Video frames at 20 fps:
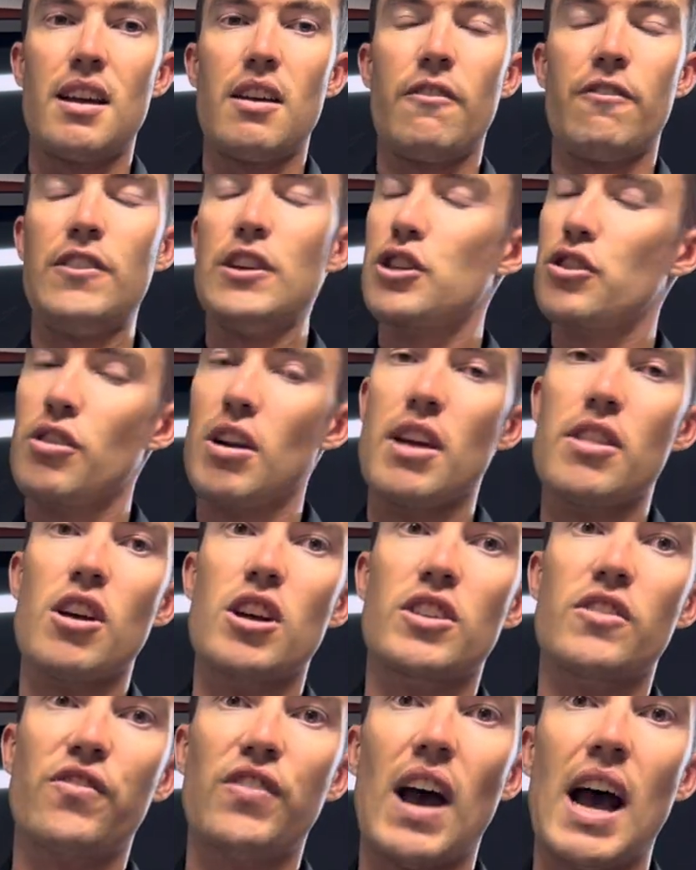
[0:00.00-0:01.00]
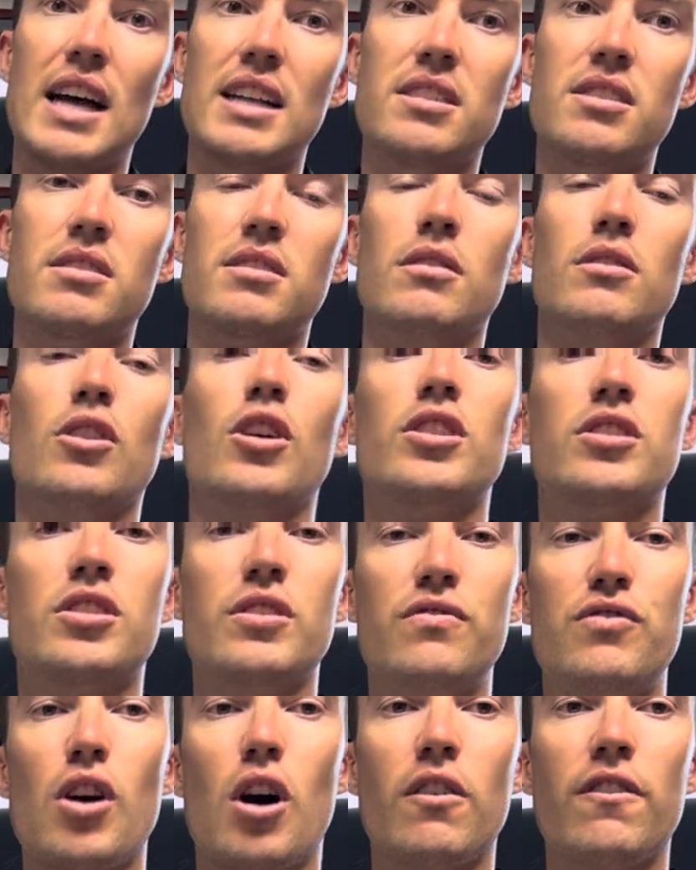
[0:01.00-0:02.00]
fish around those fads, lots
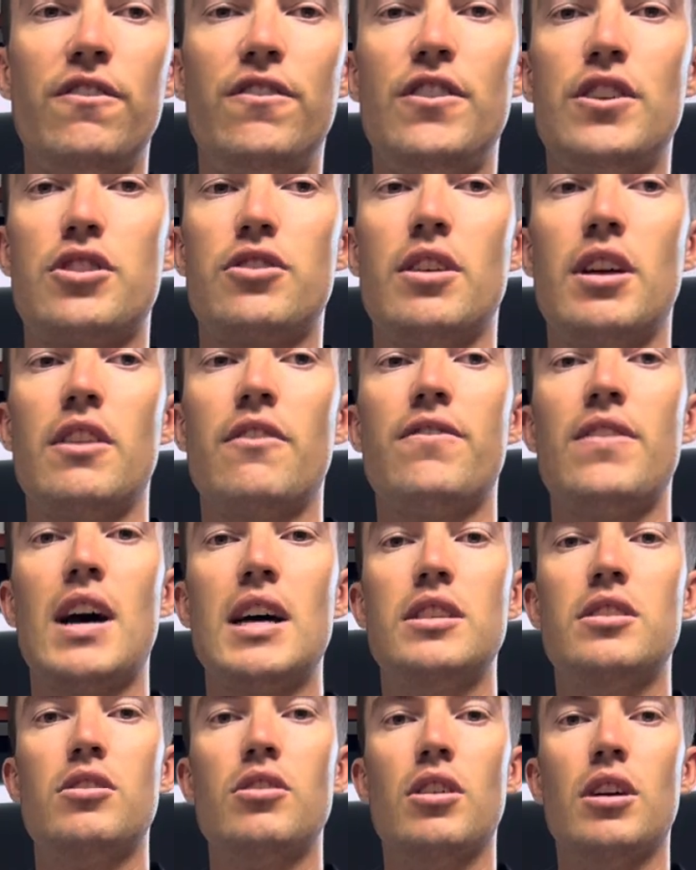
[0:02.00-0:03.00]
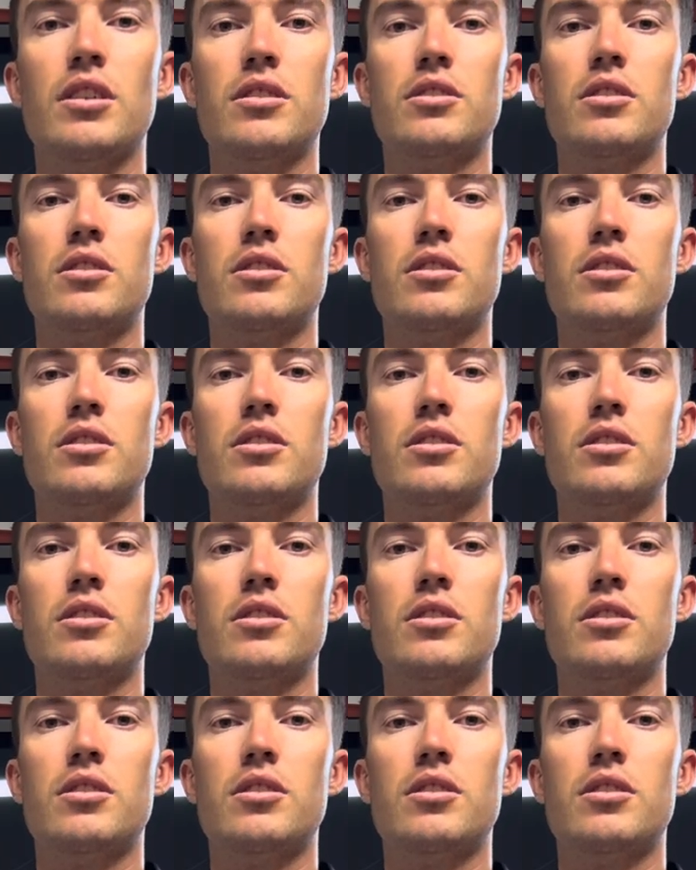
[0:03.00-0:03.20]
of dolphin fish around the fads, guys.